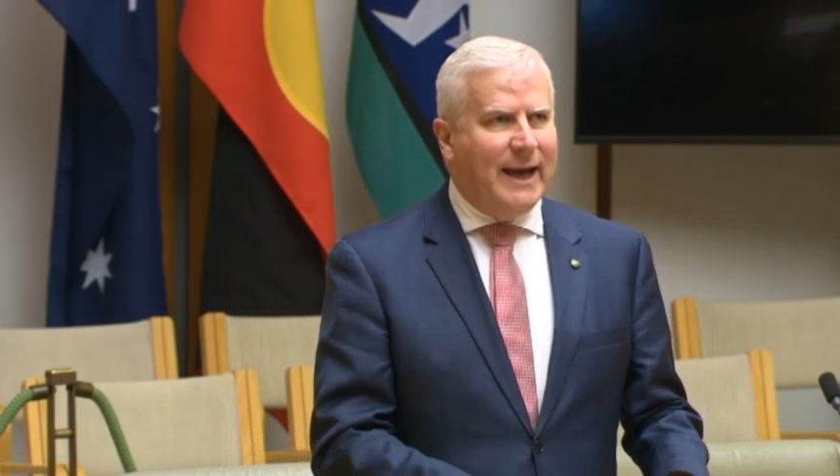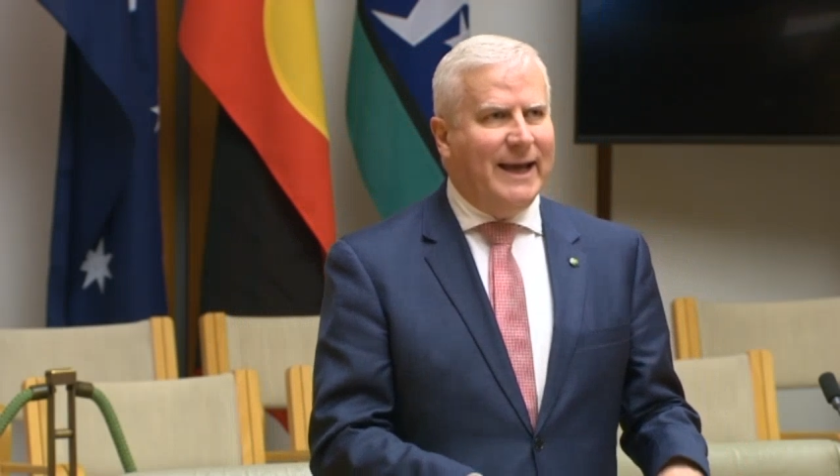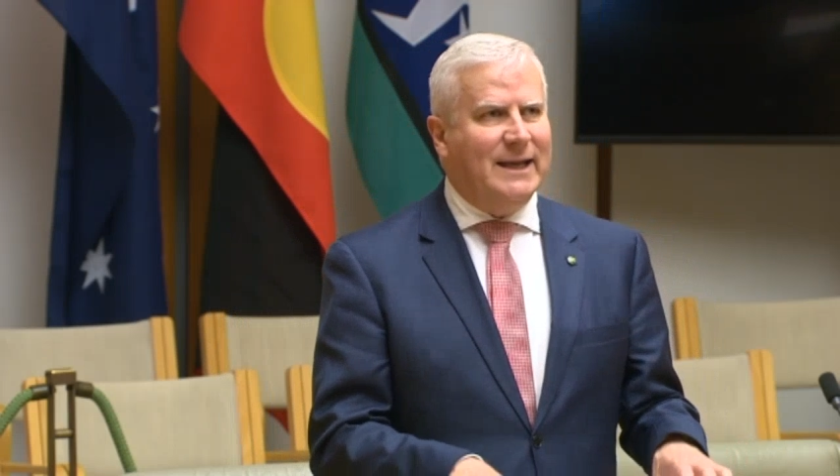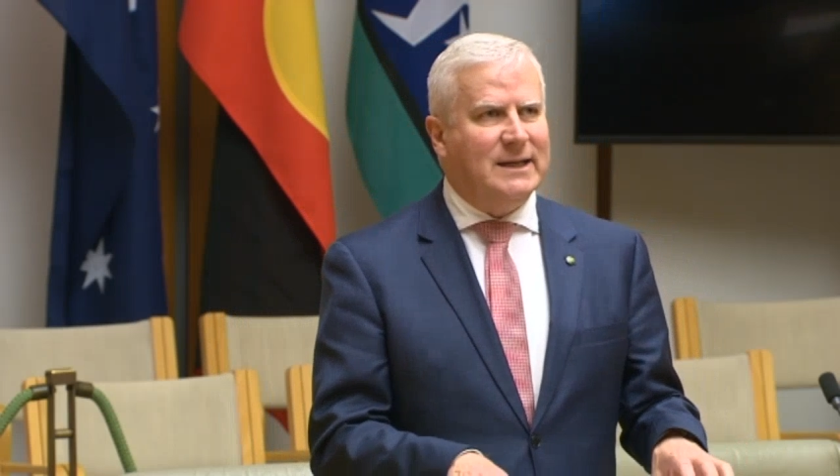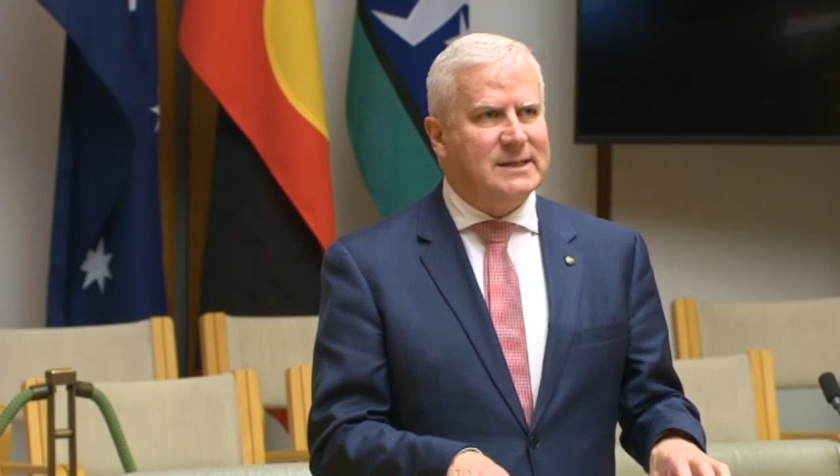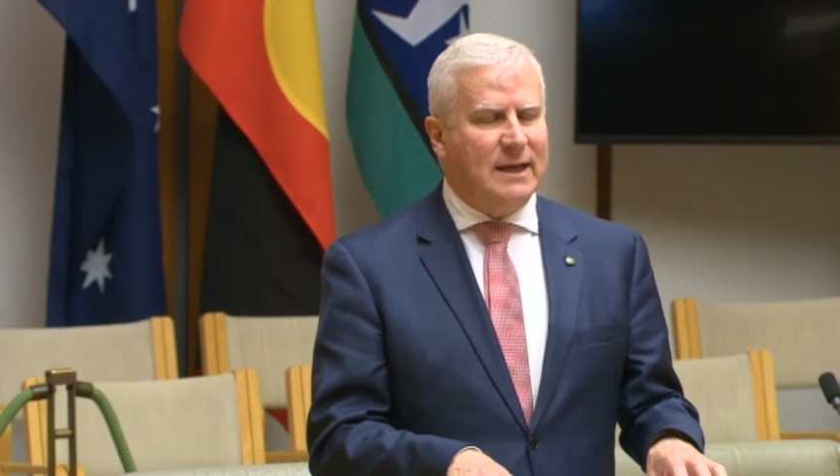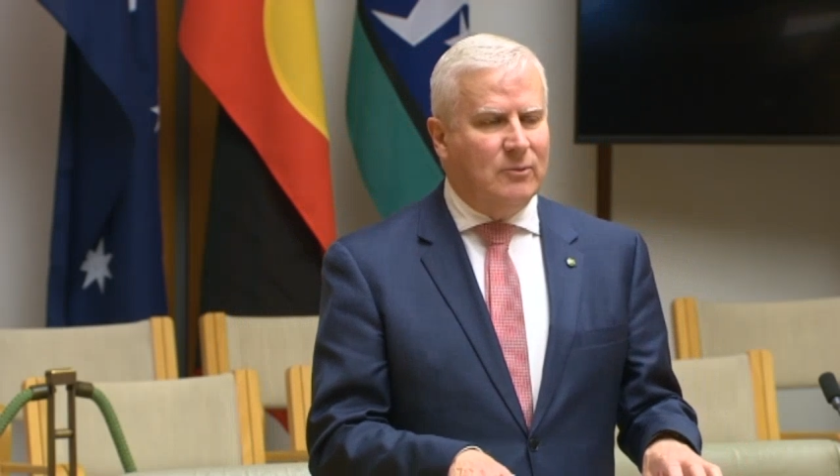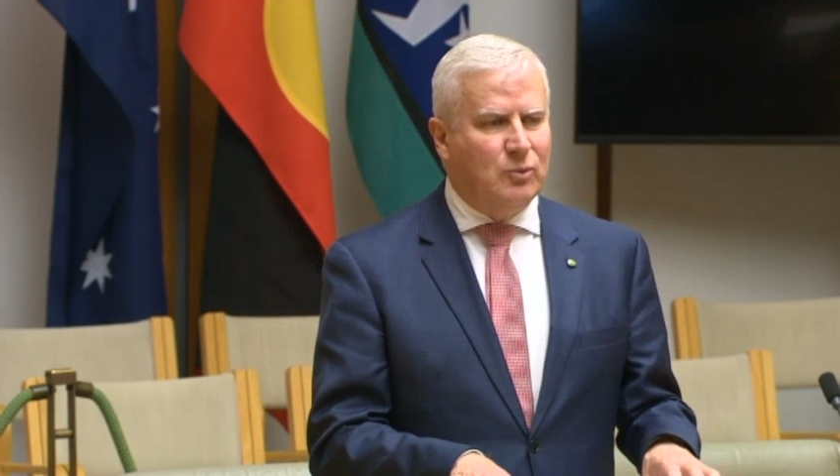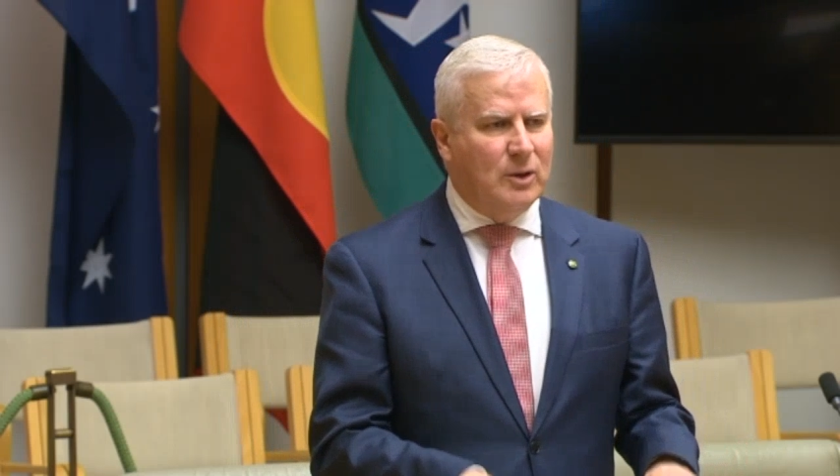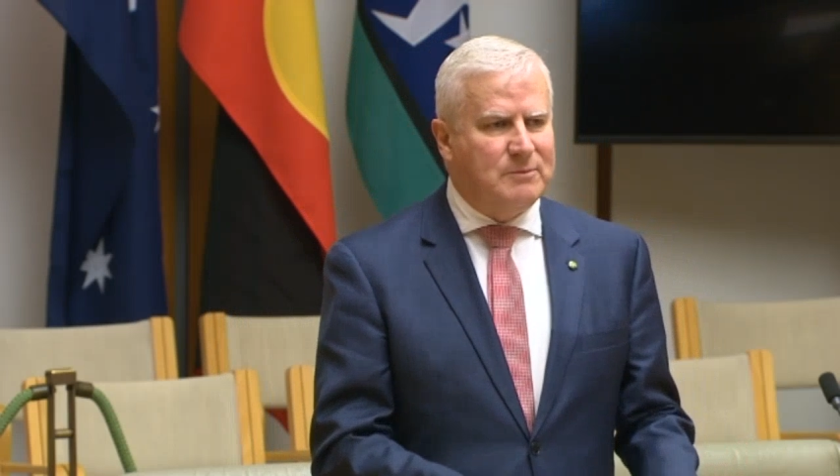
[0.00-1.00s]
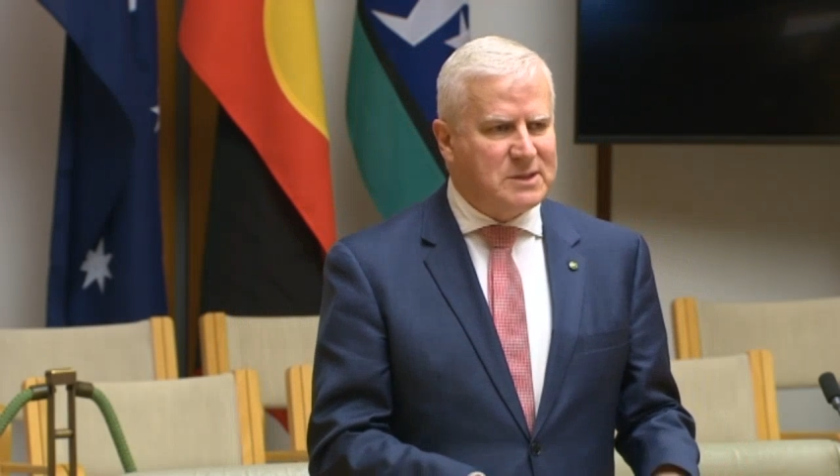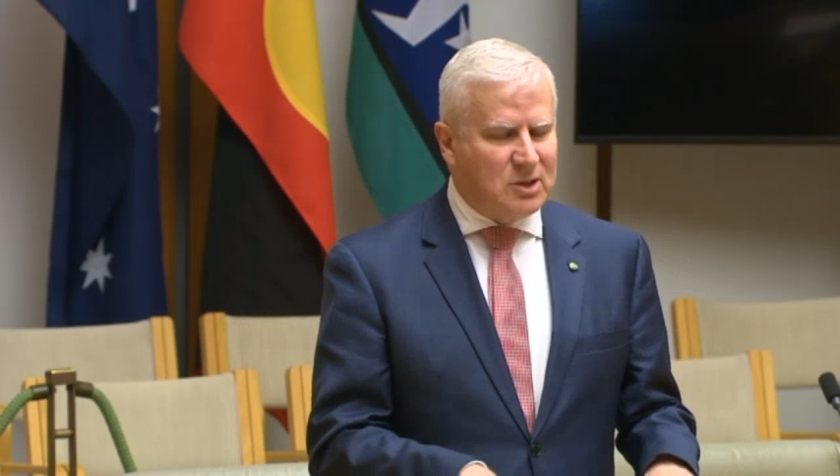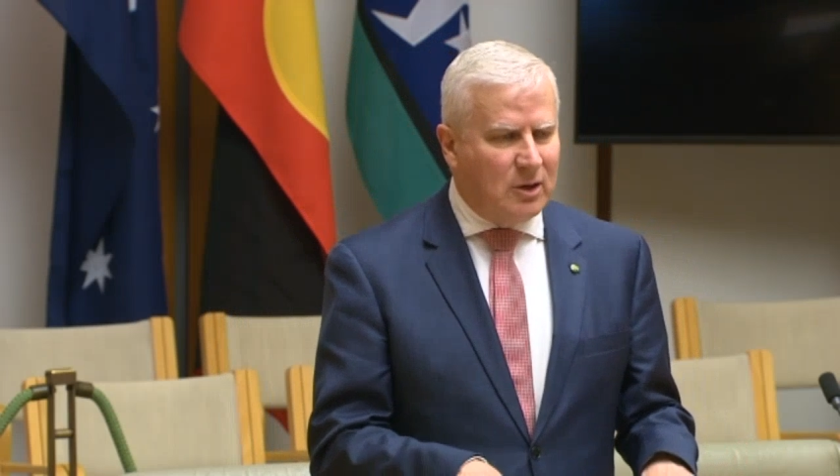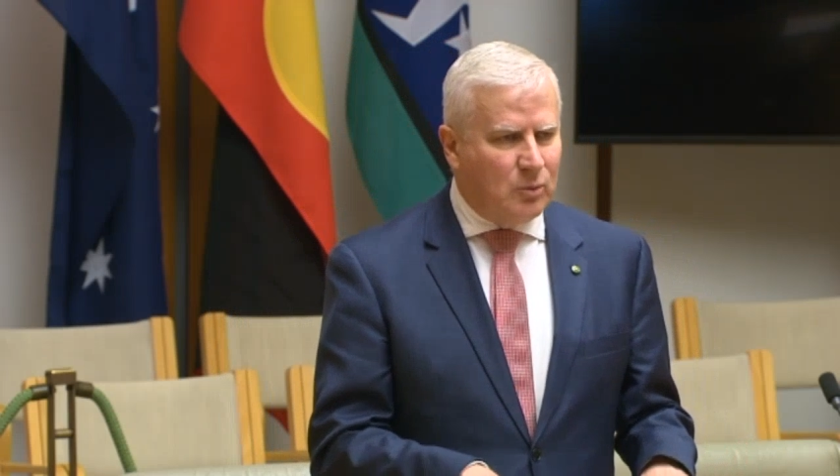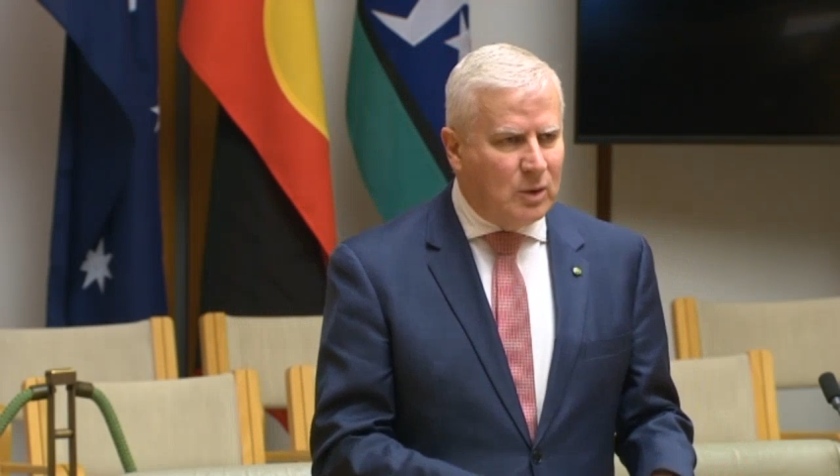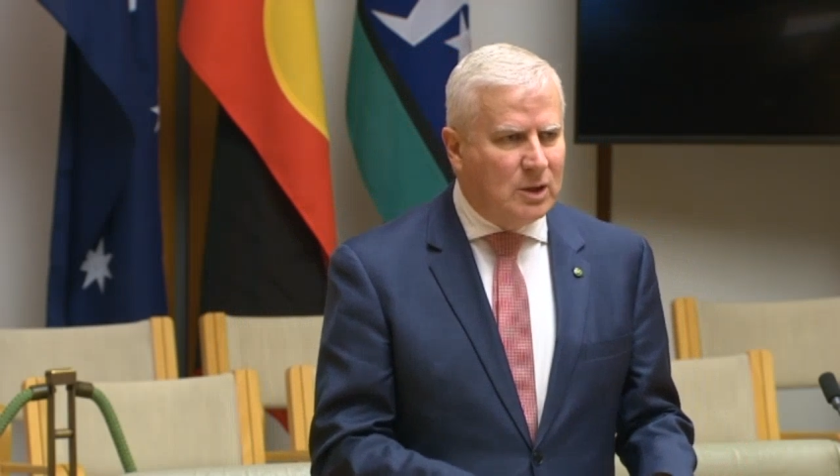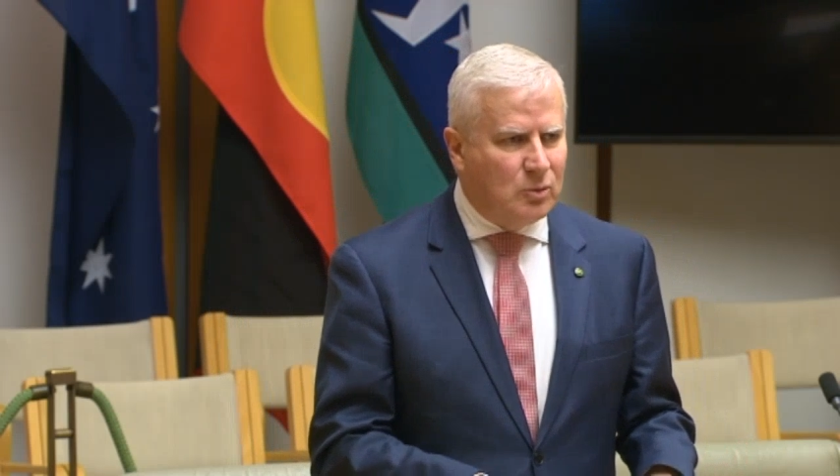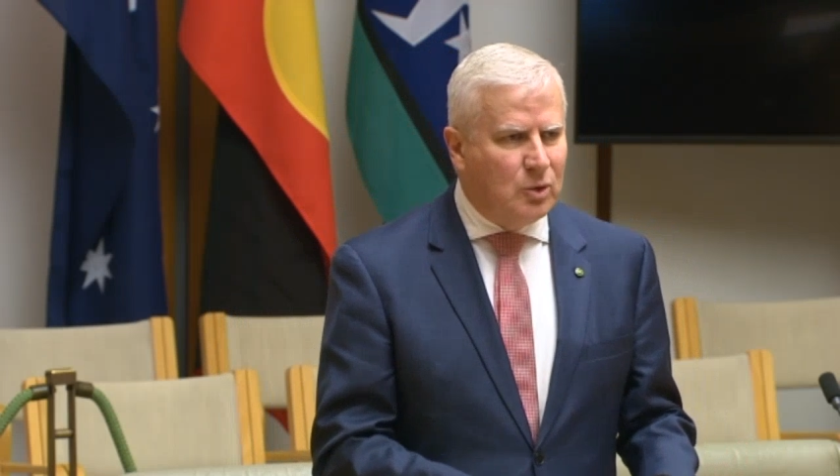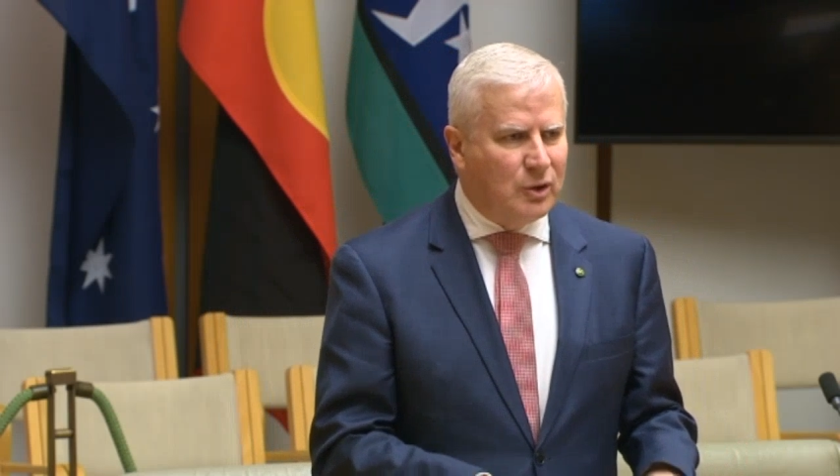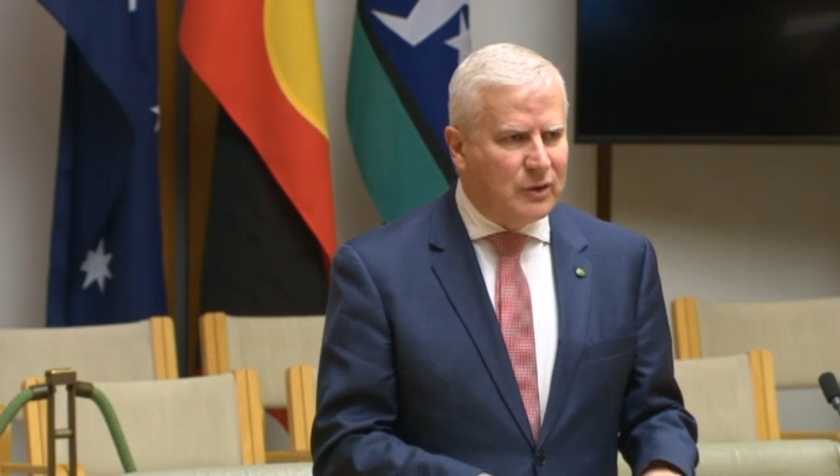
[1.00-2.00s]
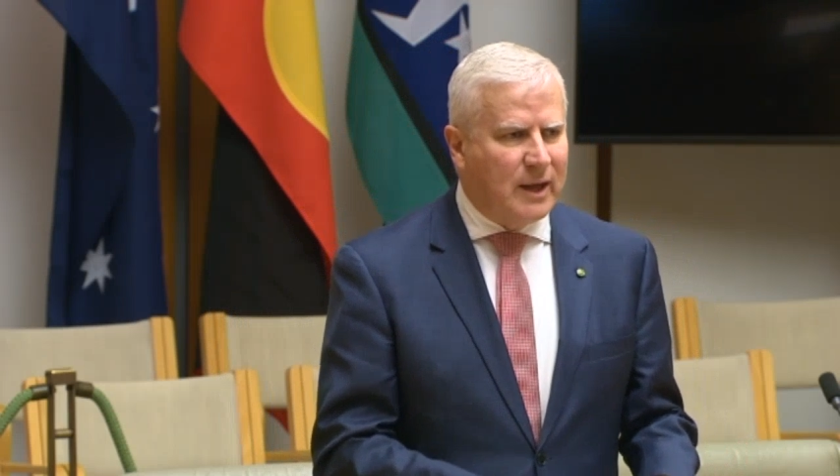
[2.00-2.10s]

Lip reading: It is a website well worth